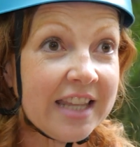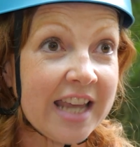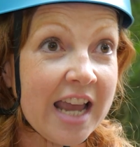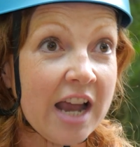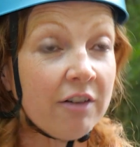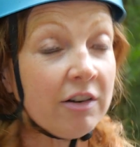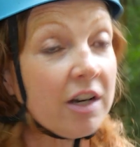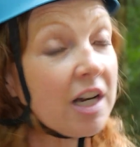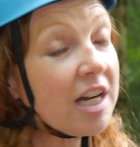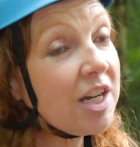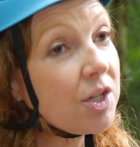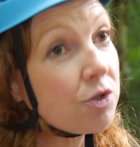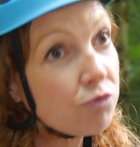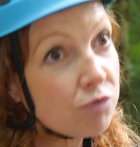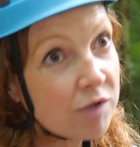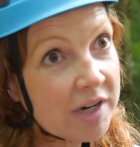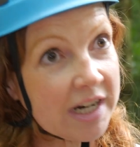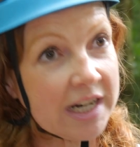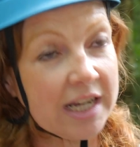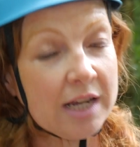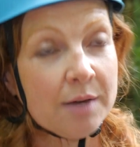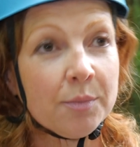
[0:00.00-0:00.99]
the area is
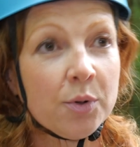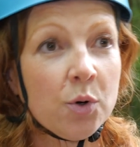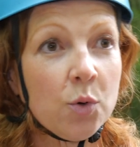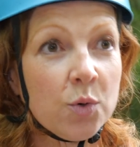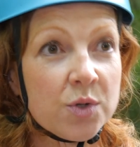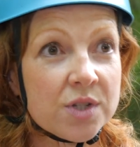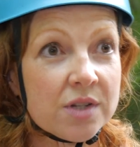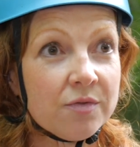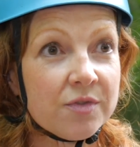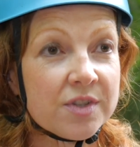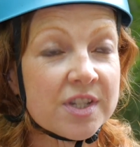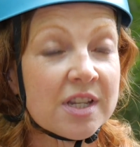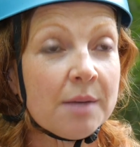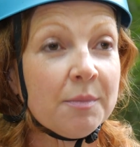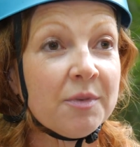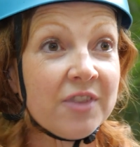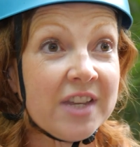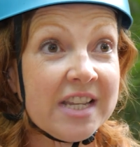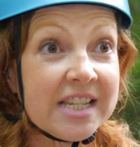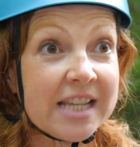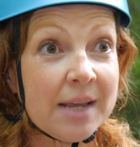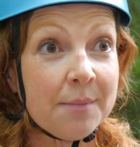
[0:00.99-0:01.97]
really important for some
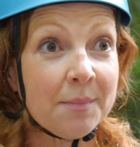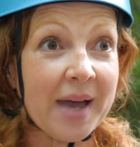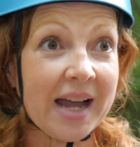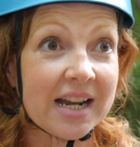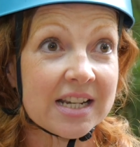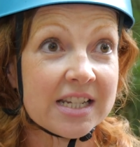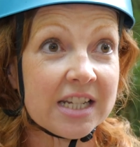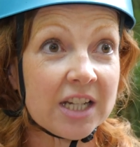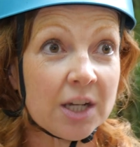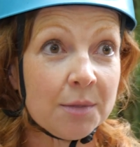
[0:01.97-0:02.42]
of these impacted